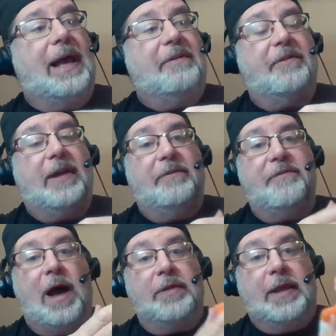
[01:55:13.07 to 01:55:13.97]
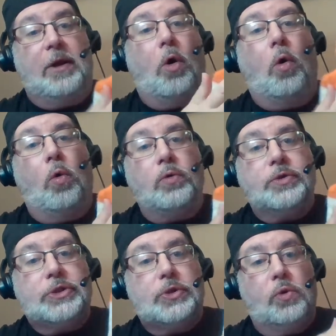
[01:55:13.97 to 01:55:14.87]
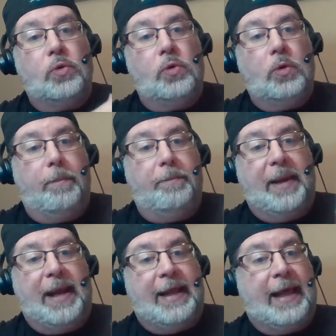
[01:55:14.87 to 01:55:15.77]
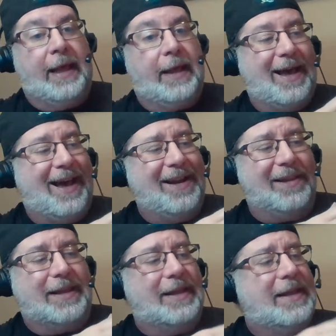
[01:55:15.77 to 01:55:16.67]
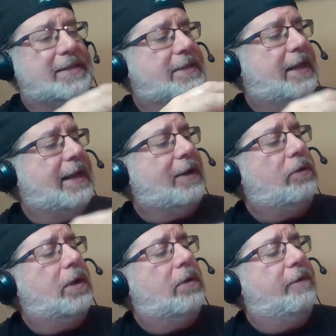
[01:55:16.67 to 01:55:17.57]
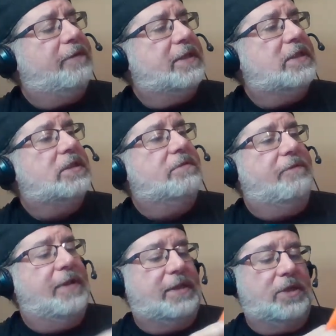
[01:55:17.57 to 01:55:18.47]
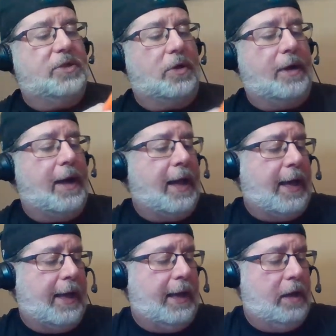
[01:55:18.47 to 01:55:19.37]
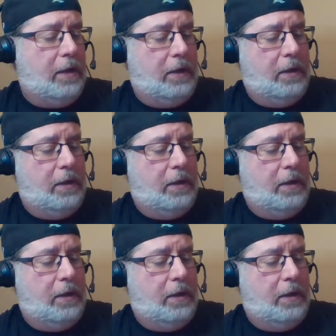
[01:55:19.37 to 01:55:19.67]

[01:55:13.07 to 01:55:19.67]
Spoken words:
But I found an old school beanie, kind of like this, and I don't know if this is vintage or not.